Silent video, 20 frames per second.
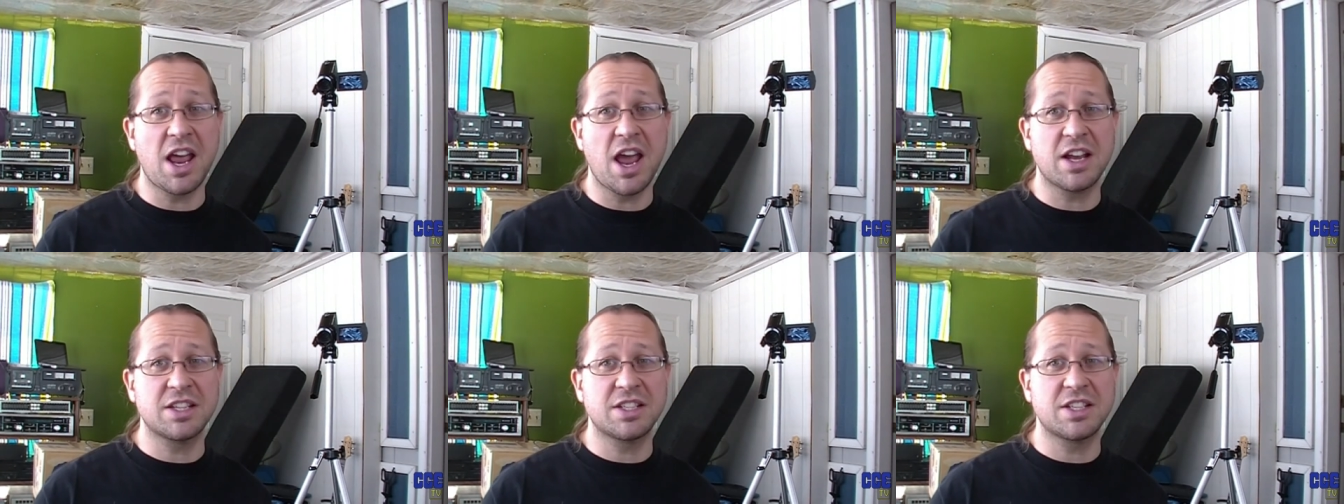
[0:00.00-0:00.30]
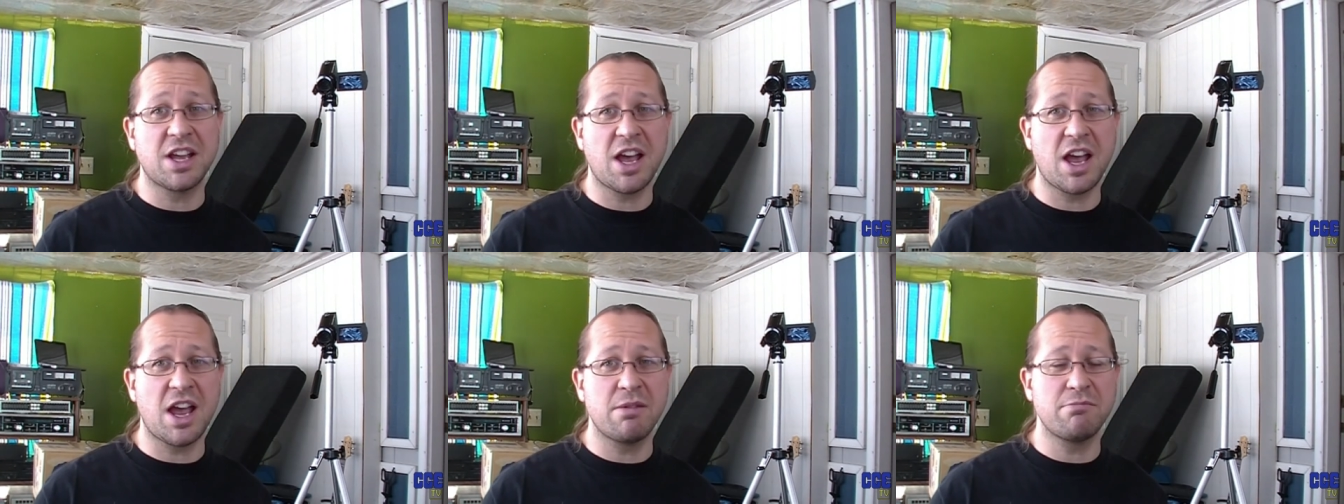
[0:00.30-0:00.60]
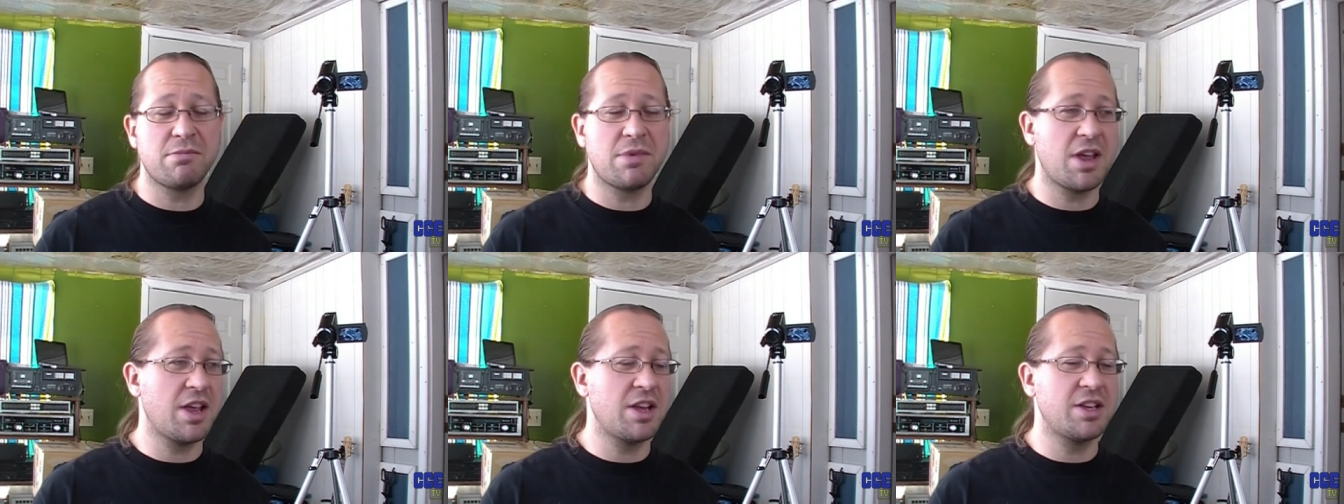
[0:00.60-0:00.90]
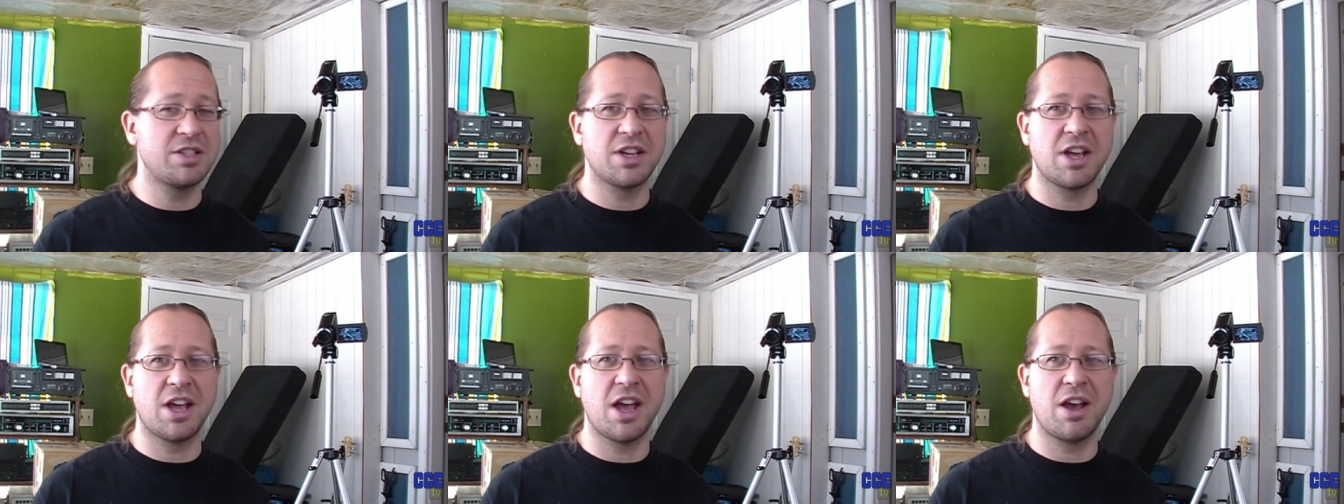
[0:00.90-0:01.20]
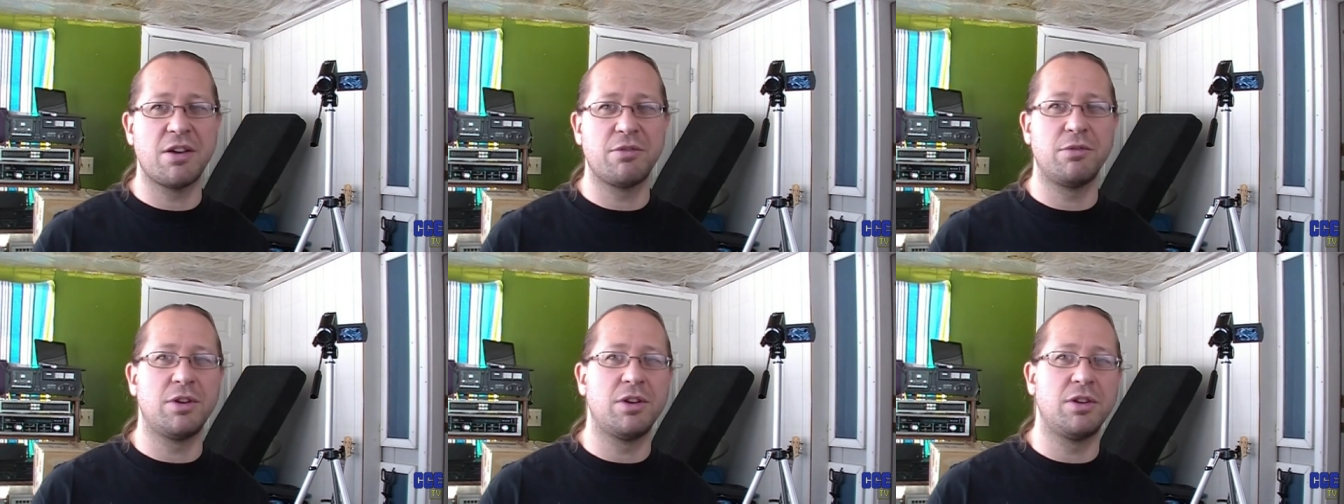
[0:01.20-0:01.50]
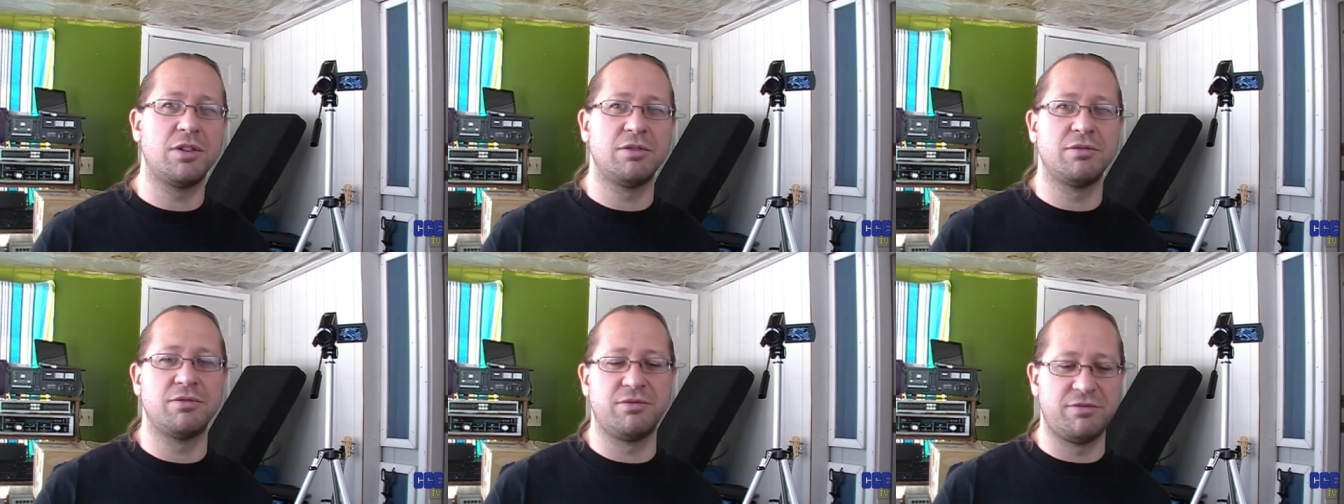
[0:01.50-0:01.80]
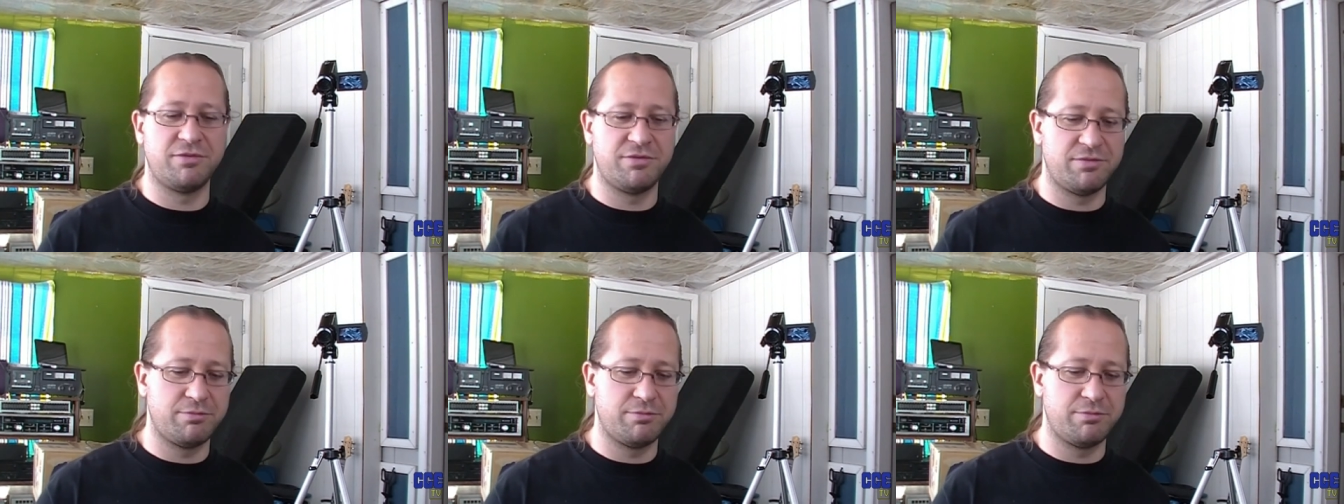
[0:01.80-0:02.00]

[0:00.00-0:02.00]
next time, and uh, we'll